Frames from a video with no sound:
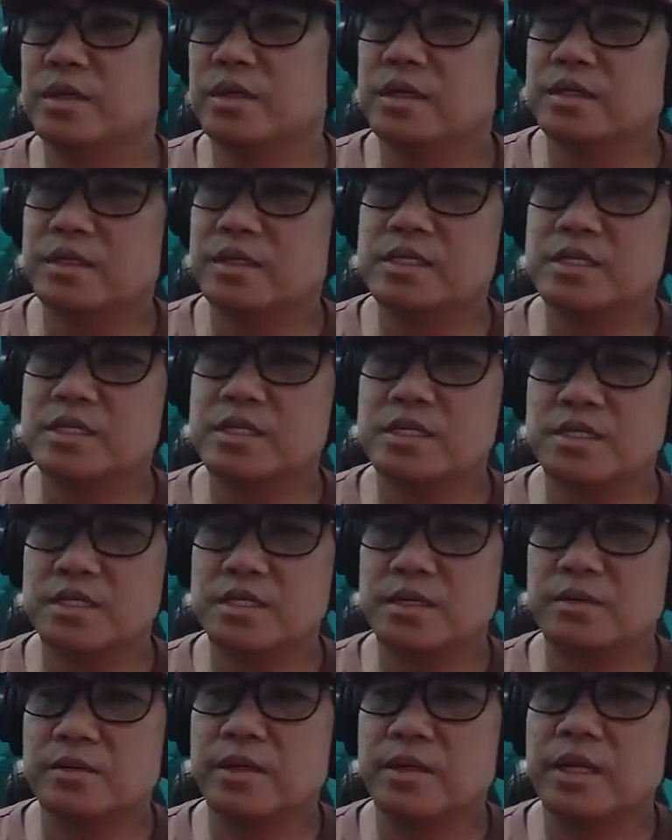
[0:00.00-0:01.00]
this is
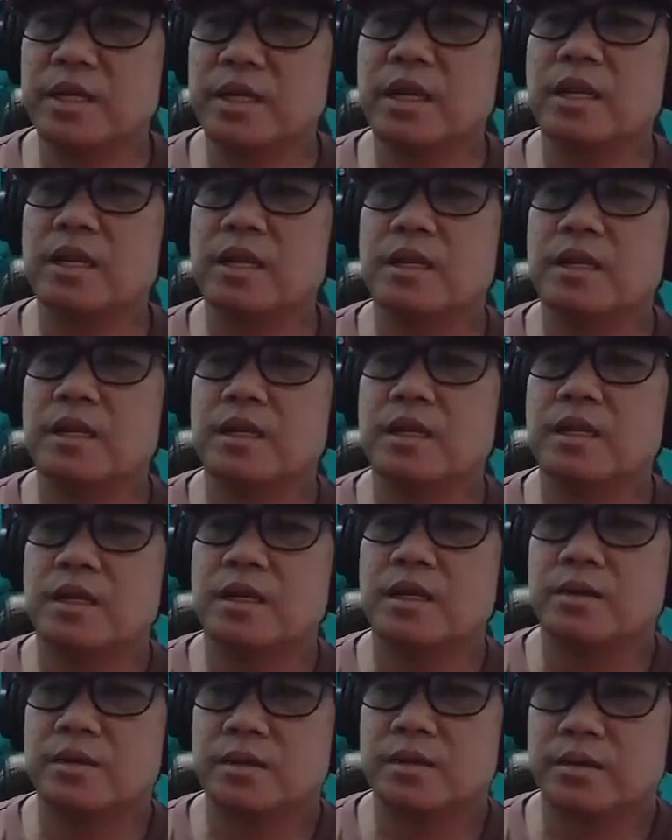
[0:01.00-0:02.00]
a real
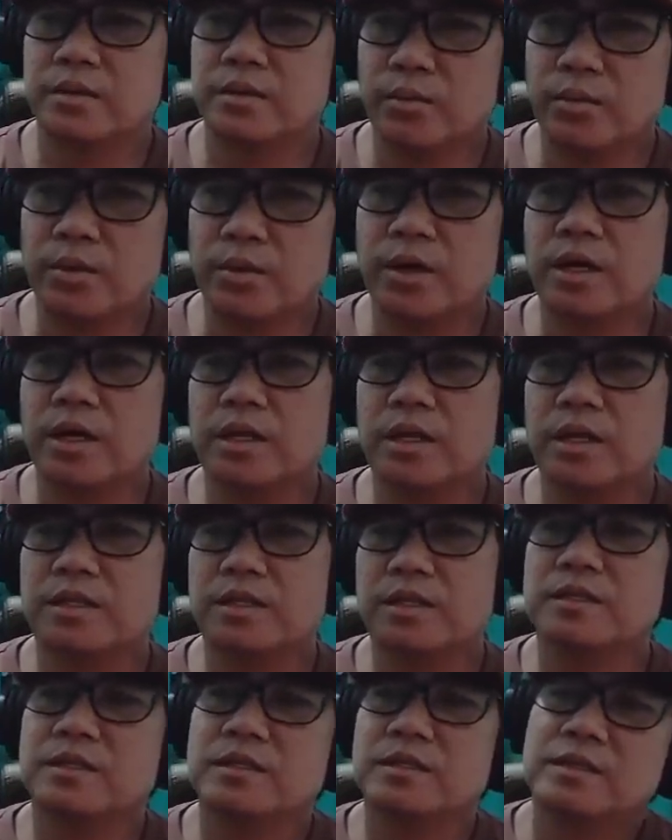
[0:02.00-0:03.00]
world
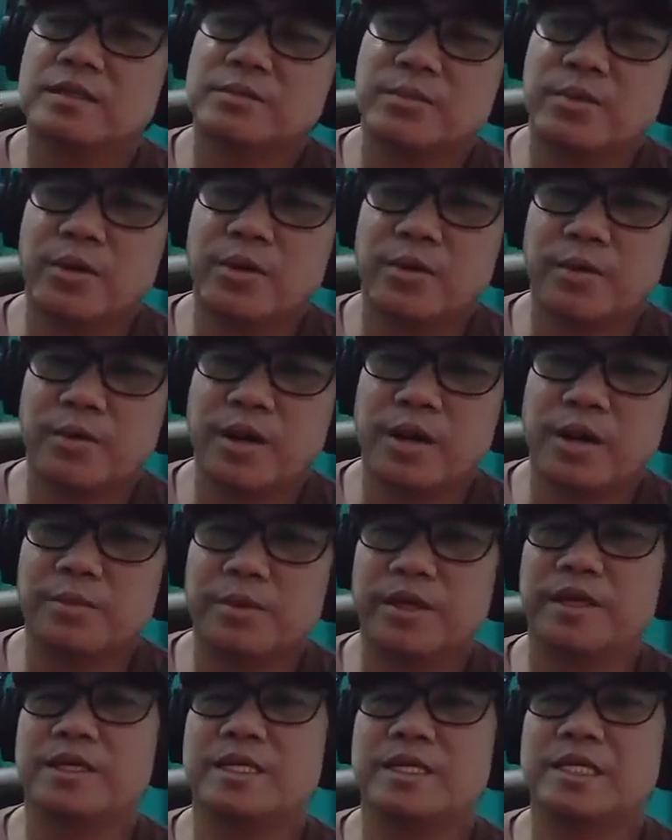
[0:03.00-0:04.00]

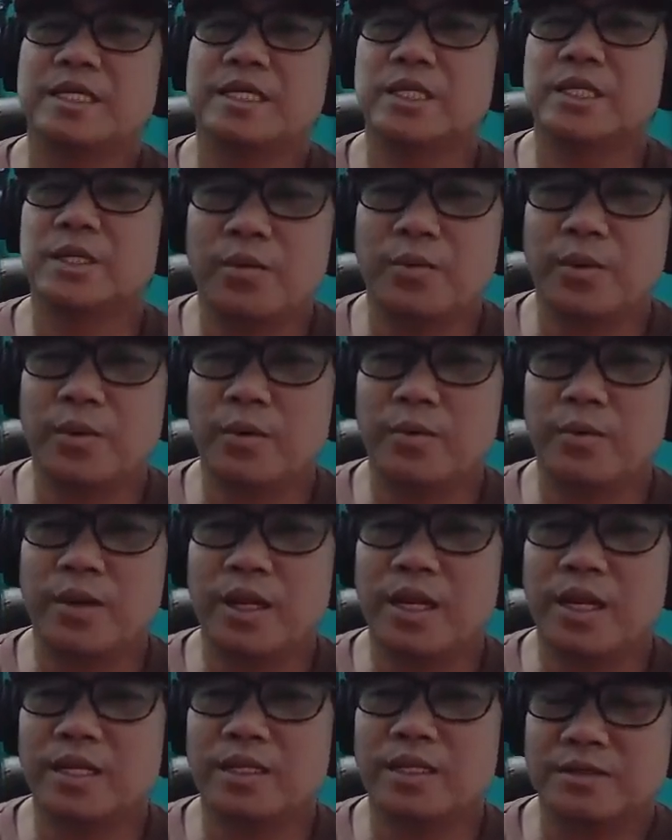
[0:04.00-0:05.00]
programming. So we will
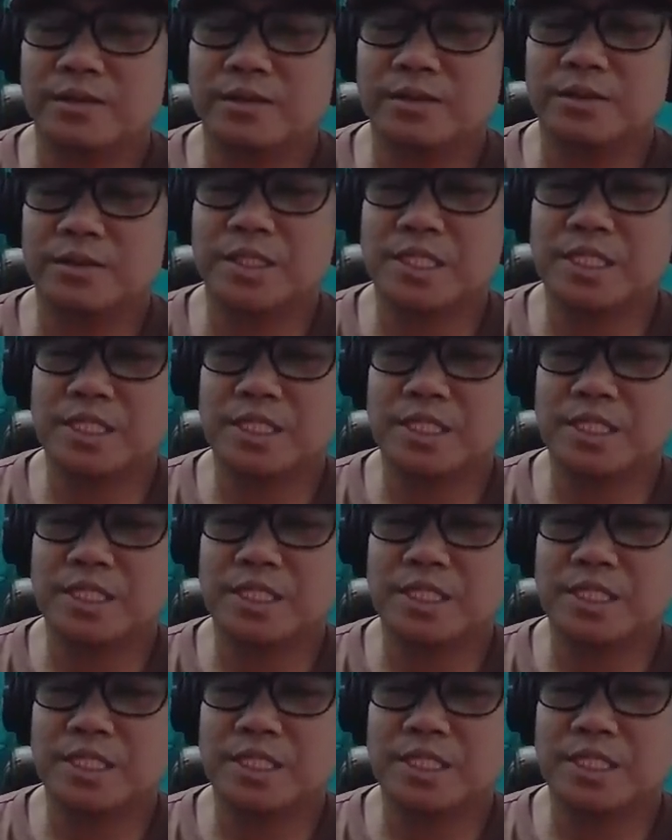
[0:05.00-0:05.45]
not use